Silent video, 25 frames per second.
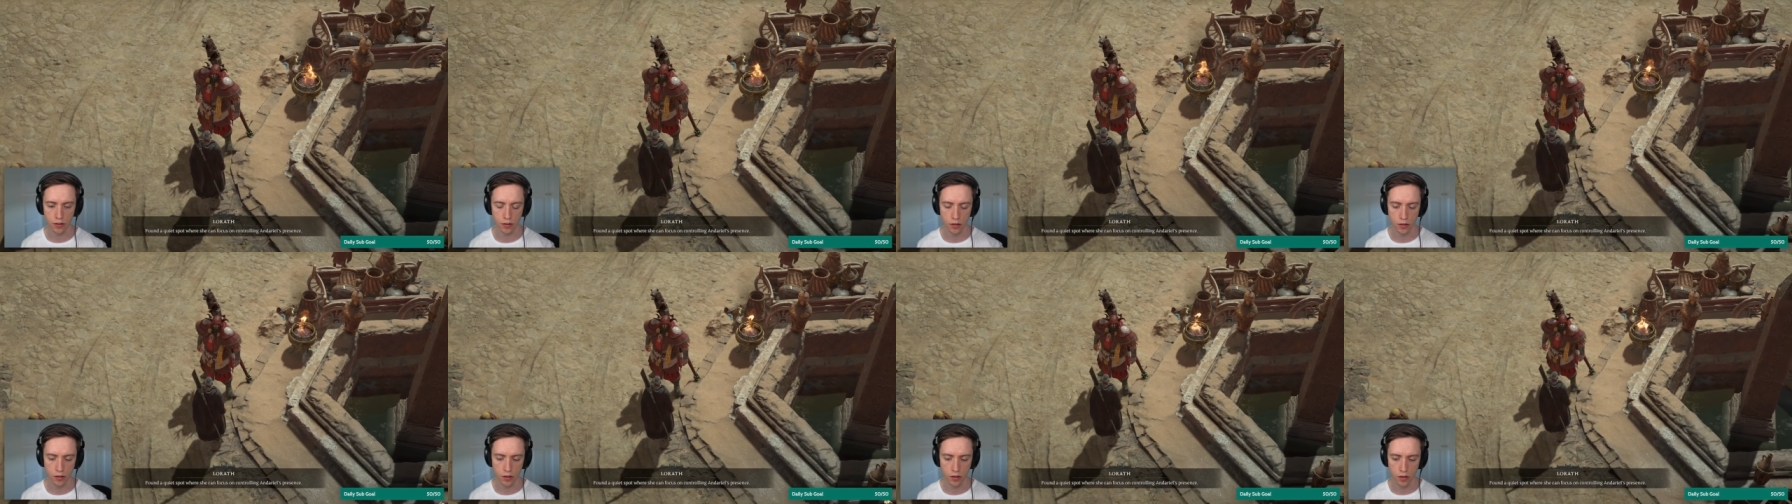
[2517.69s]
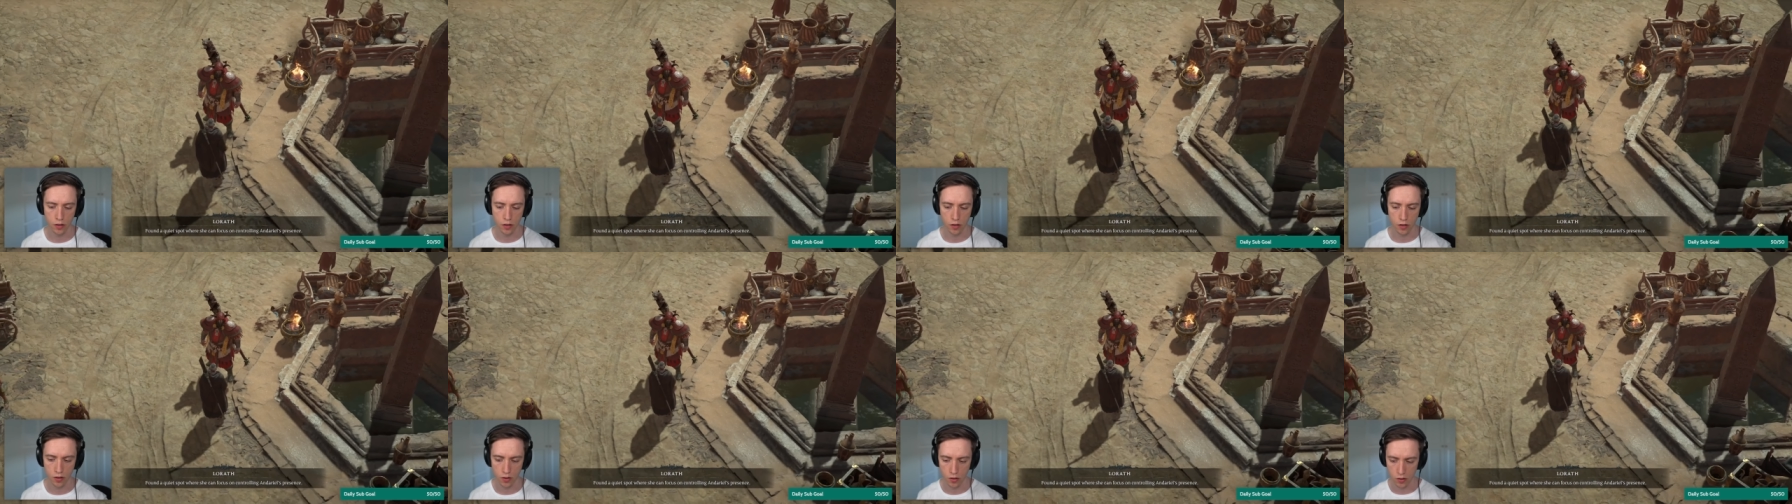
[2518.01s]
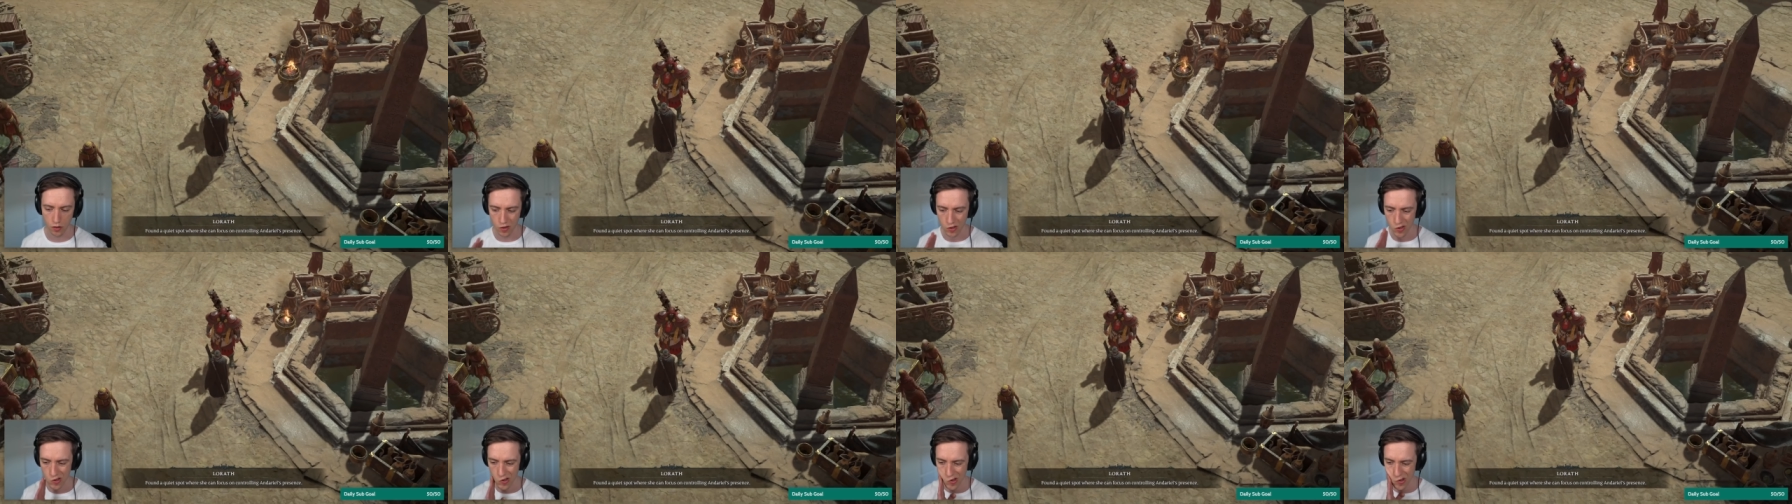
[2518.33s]
Found a
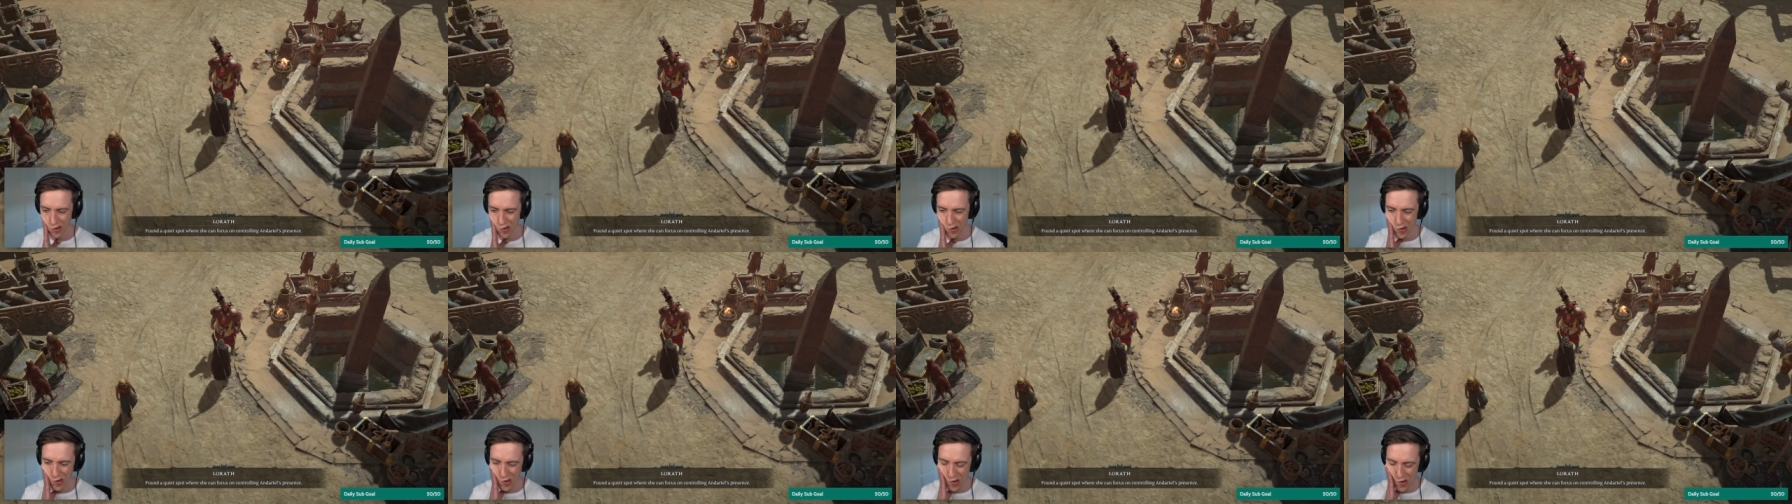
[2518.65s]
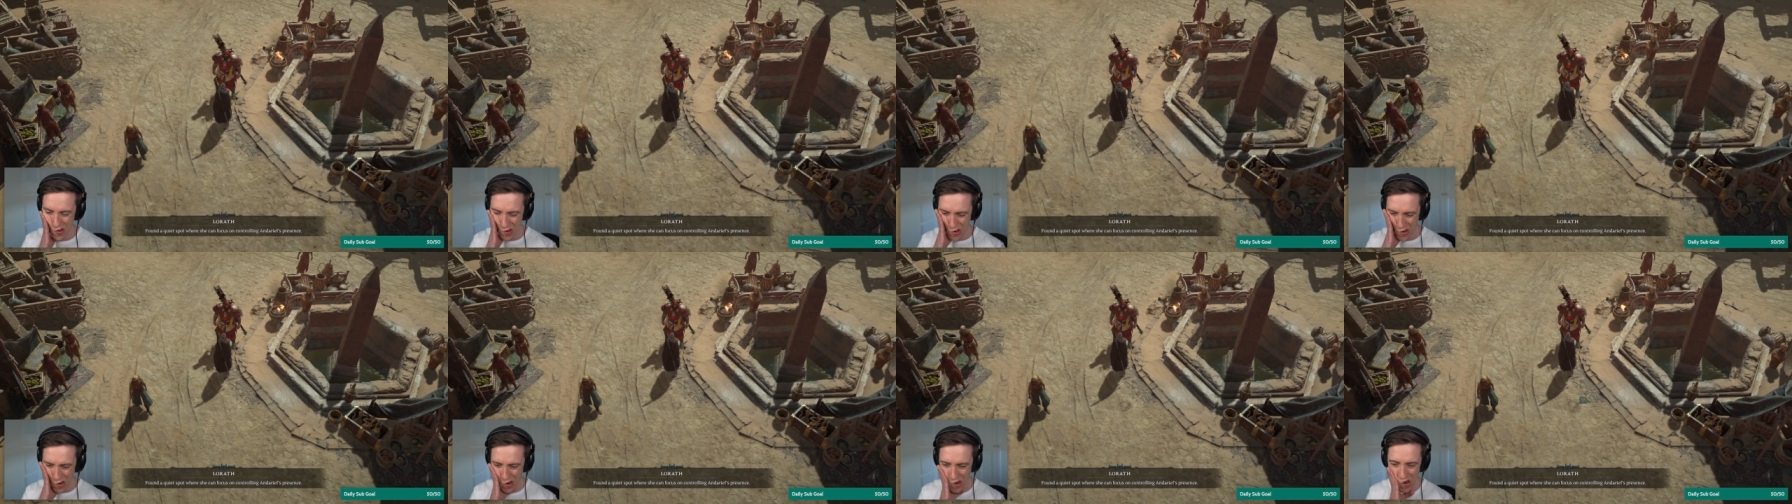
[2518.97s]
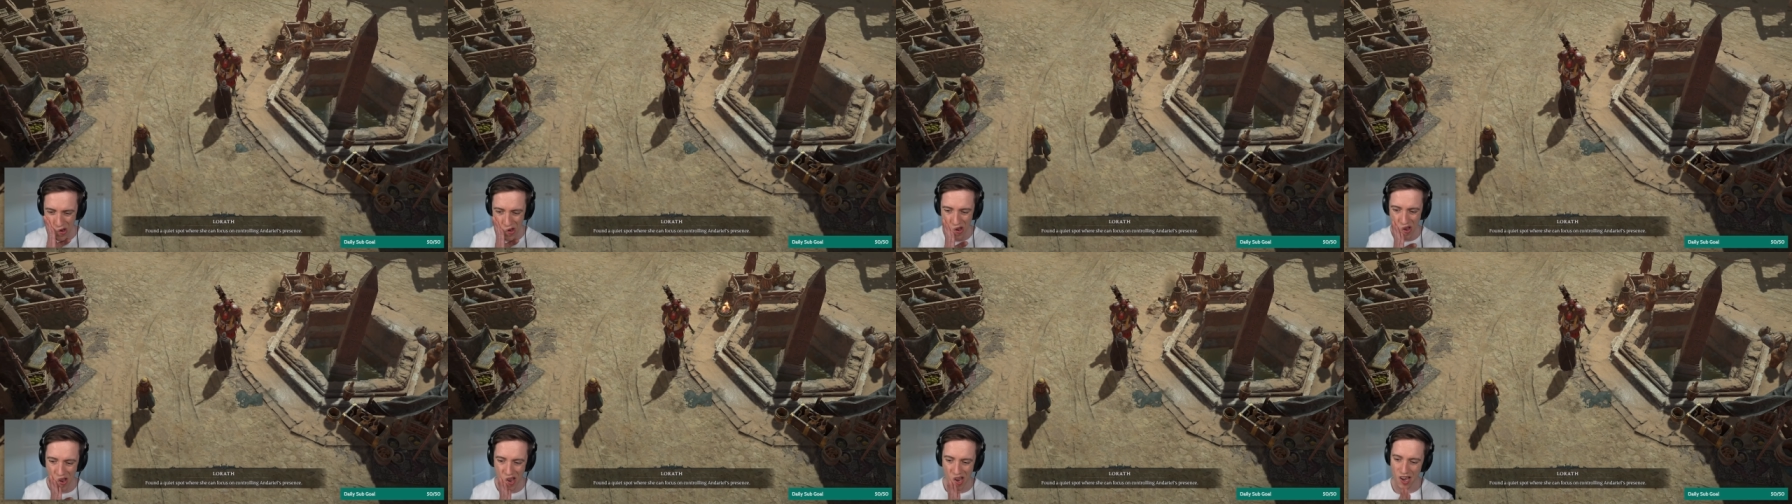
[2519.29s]
quiet spot where she can
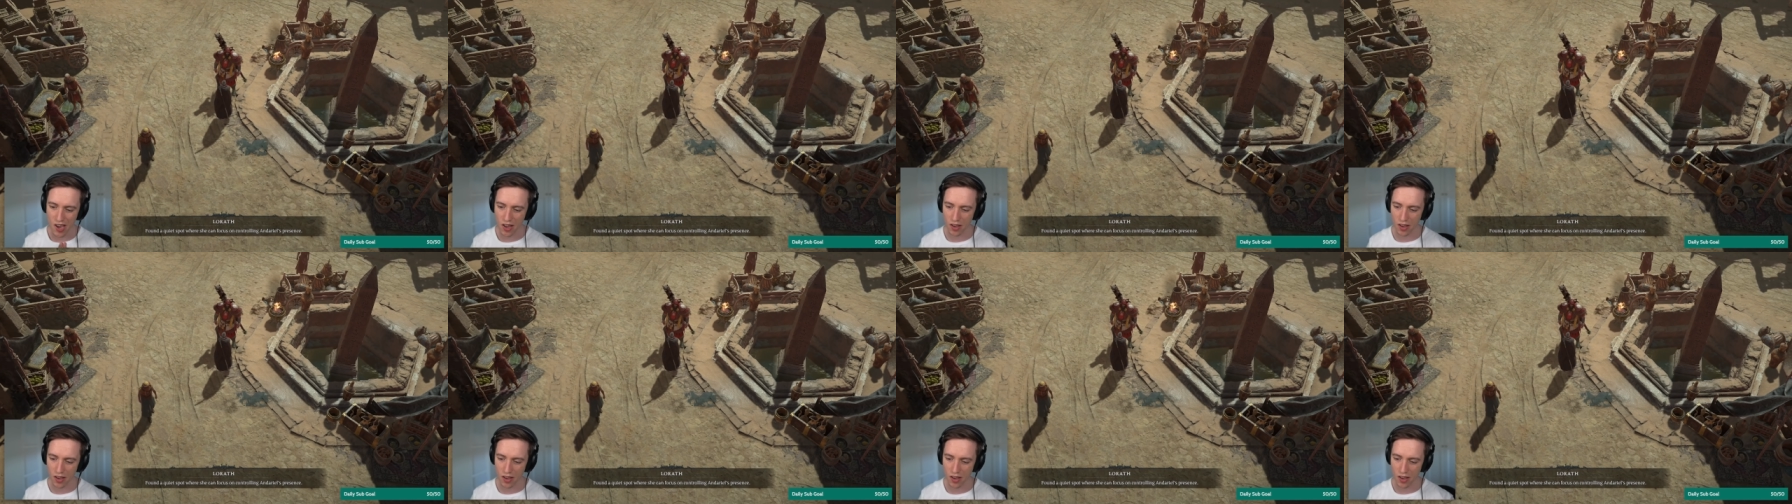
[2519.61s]
focus on